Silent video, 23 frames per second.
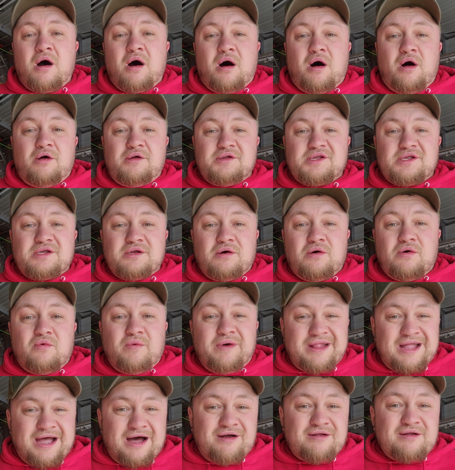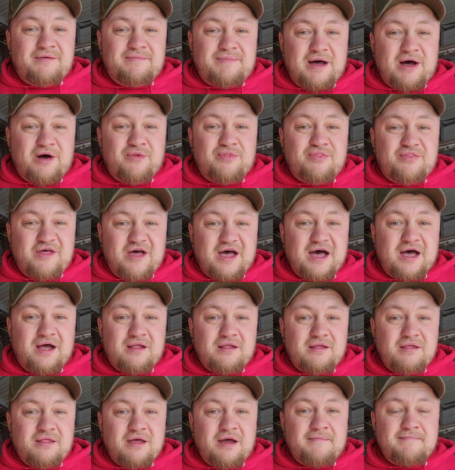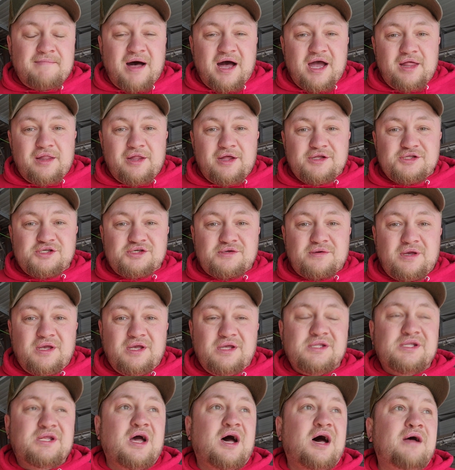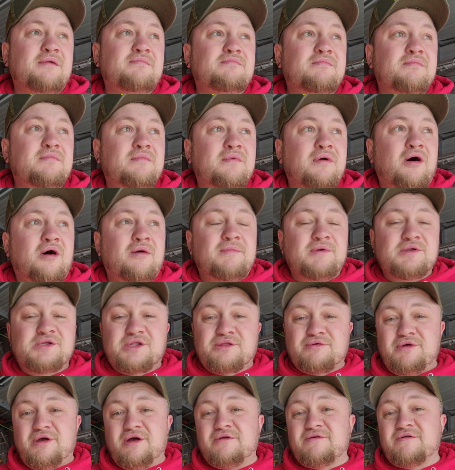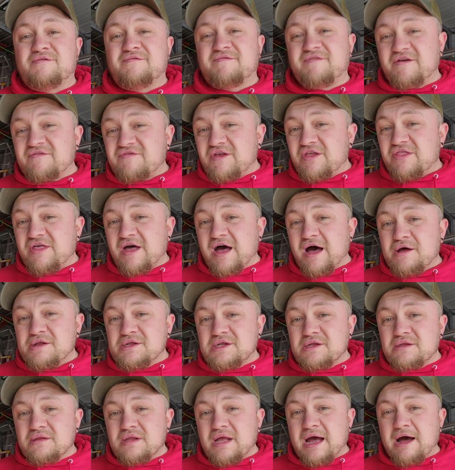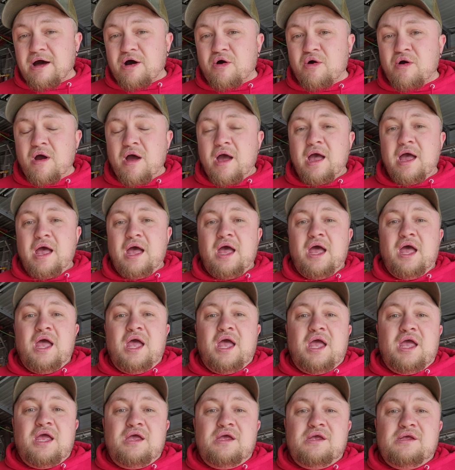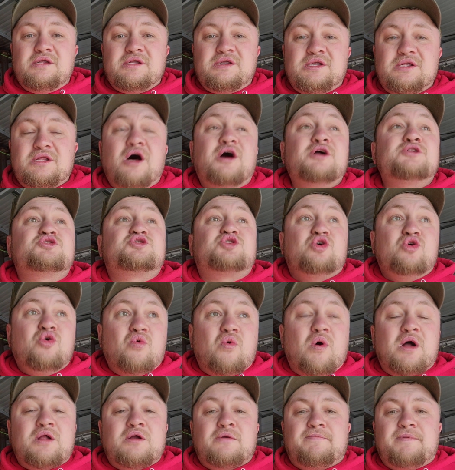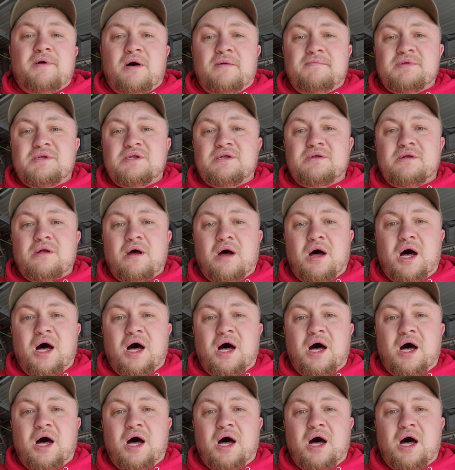also went out about that mileage. He's got almost 350,000 now. He's done two water pumps.